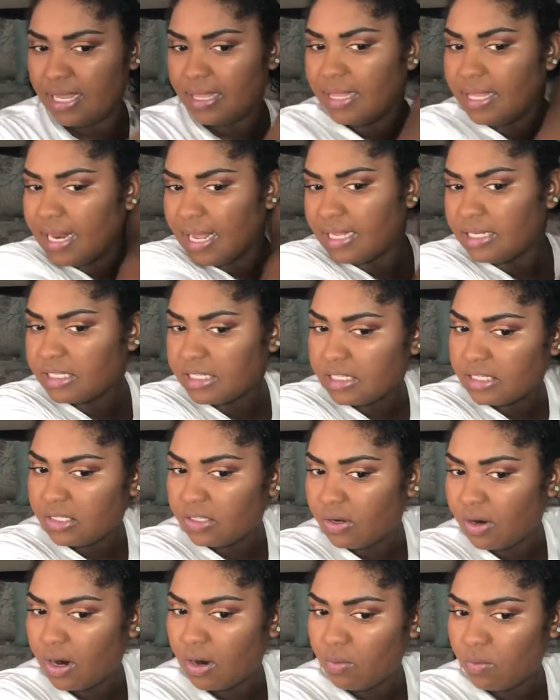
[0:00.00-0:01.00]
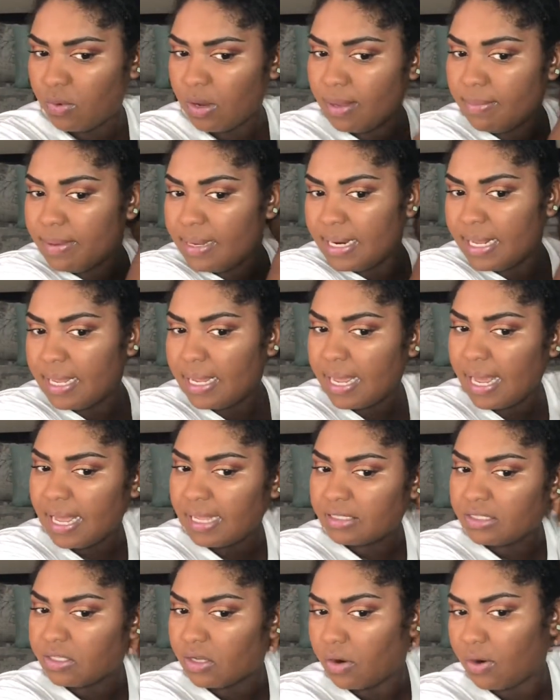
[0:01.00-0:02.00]
and then I just start rubbing it.
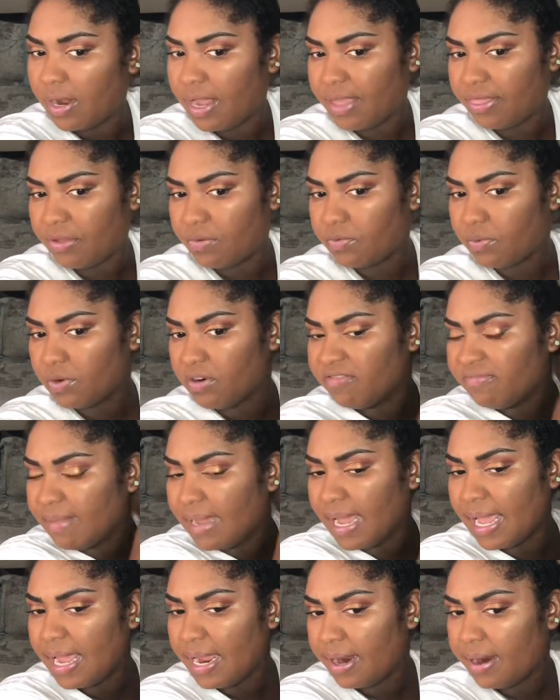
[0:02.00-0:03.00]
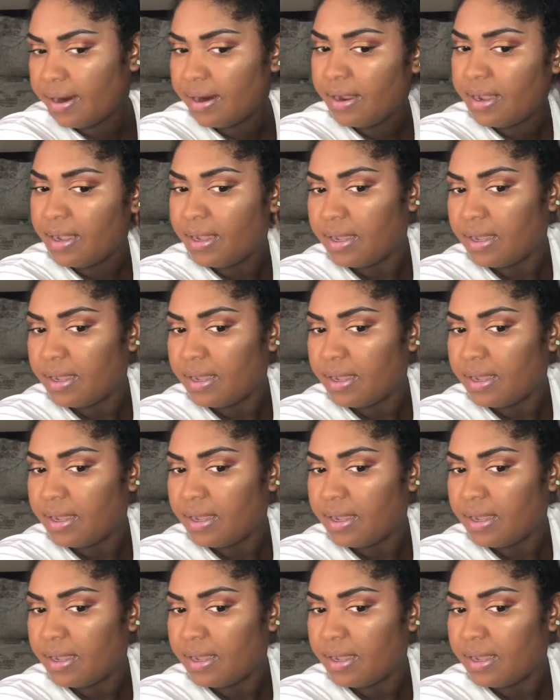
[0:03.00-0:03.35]
I start at the root of my hair,